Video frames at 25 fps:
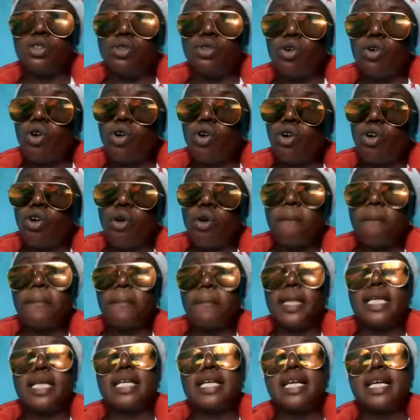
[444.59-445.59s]
Don't
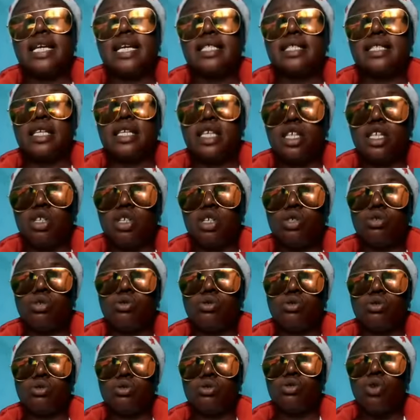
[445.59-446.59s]
complicate
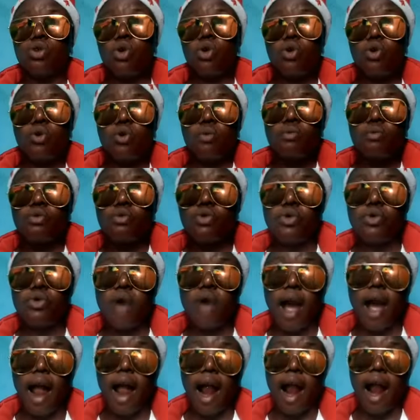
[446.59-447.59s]
issues. Know whom you
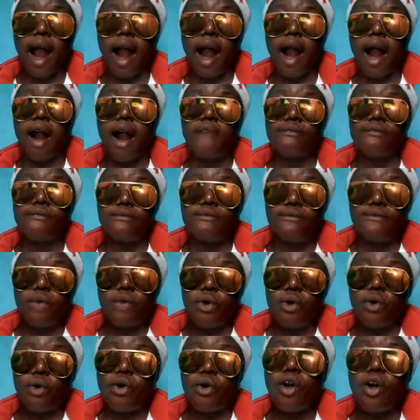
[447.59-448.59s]
are
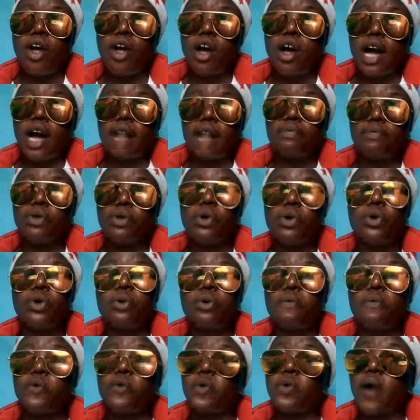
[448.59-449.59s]
for and know
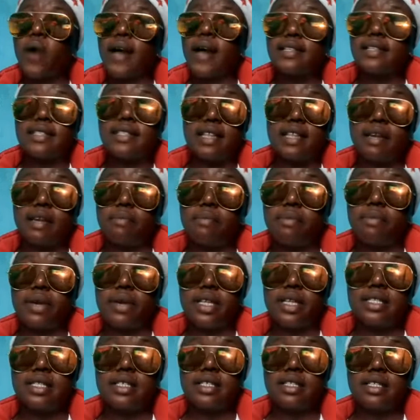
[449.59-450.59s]
whom you are
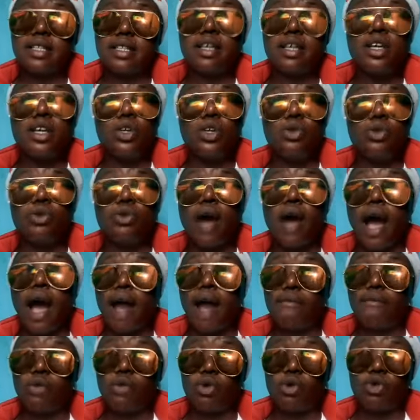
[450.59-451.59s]
celebrating. You
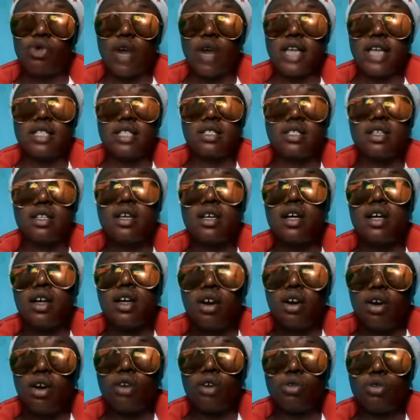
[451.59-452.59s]
have the right
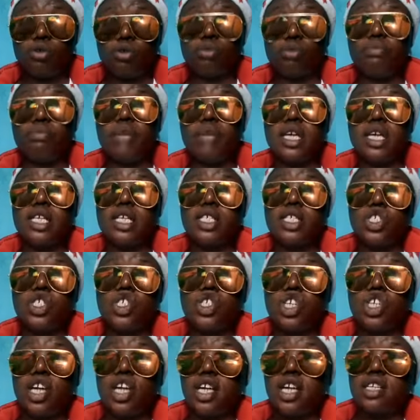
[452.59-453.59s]
to make
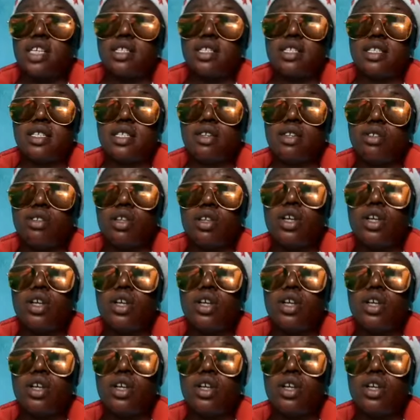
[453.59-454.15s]
choice.